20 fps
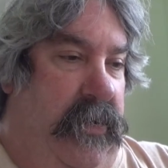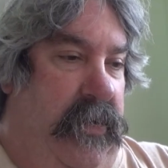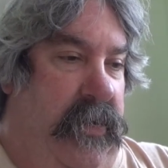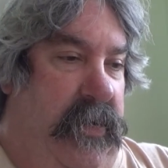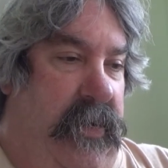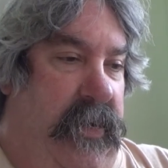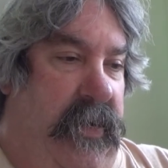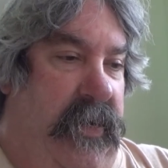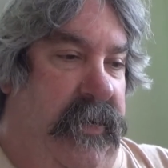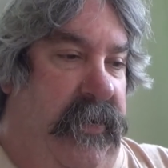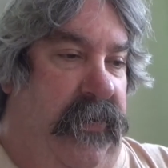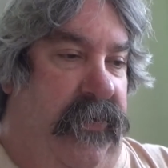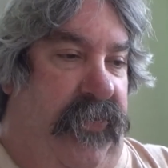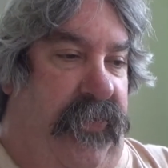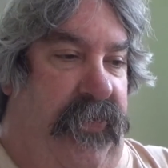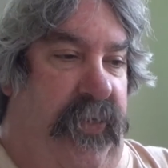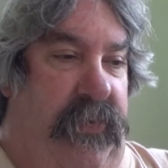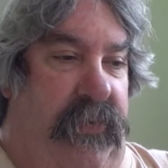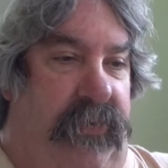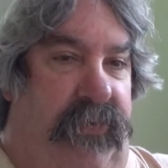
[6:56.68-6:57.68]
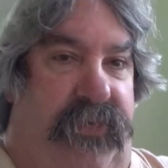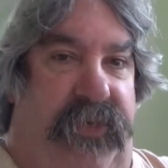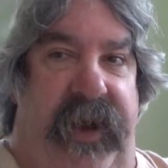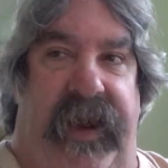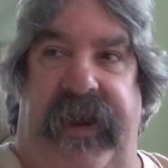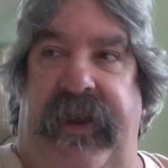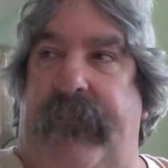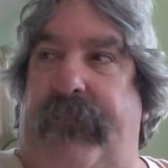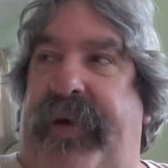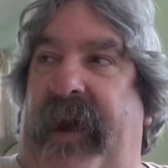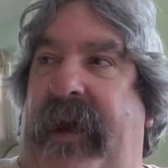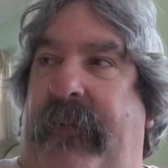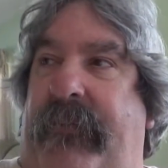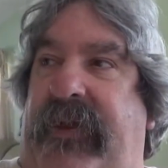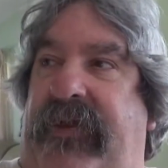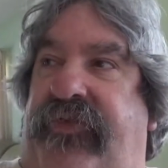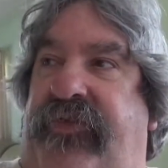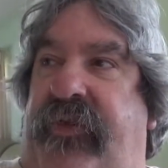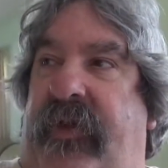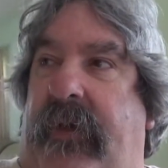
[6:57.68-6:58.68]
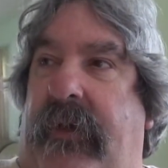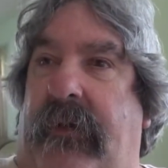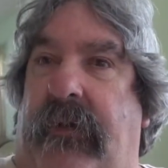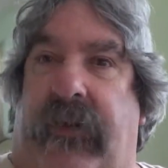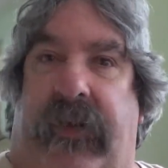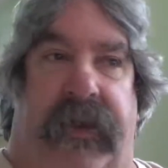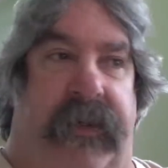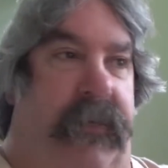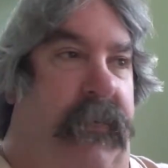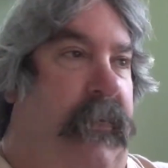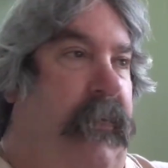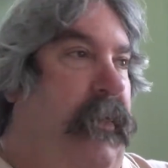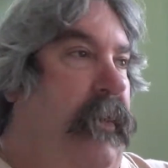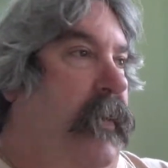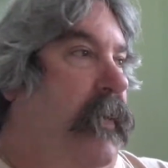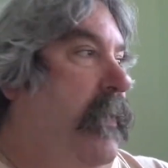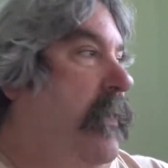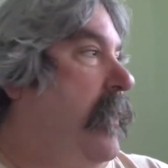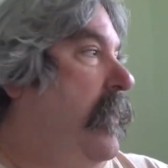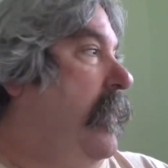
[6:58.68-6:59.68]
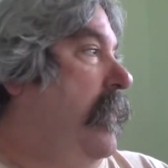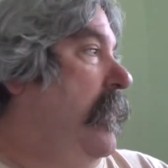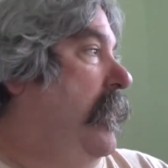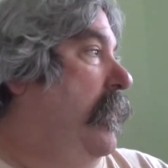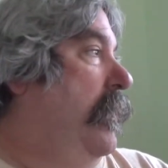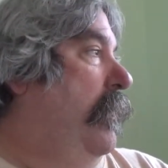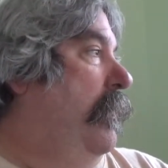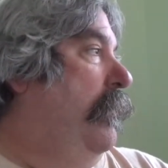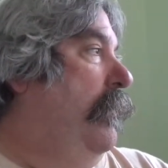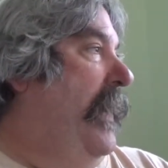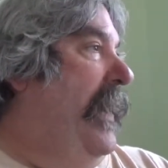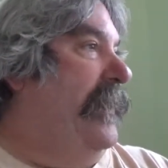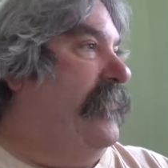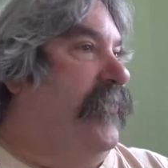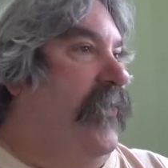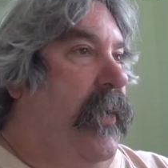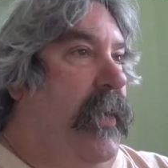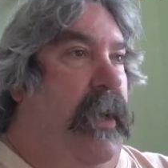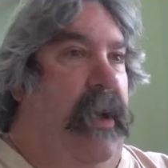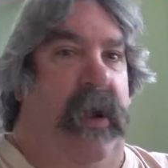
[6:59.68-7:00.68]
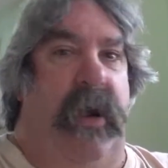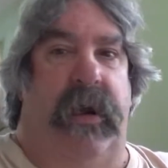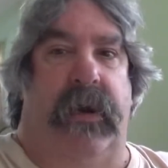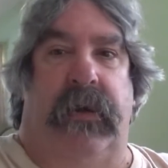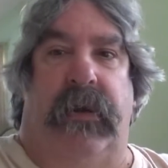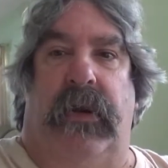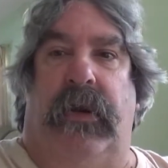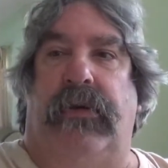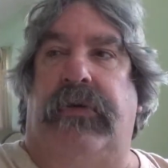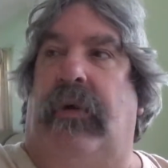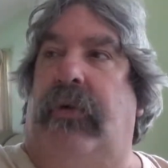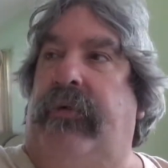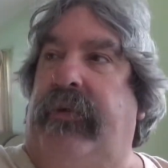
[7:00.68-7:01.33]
On this Tuesday, and probably chill and well, watch our local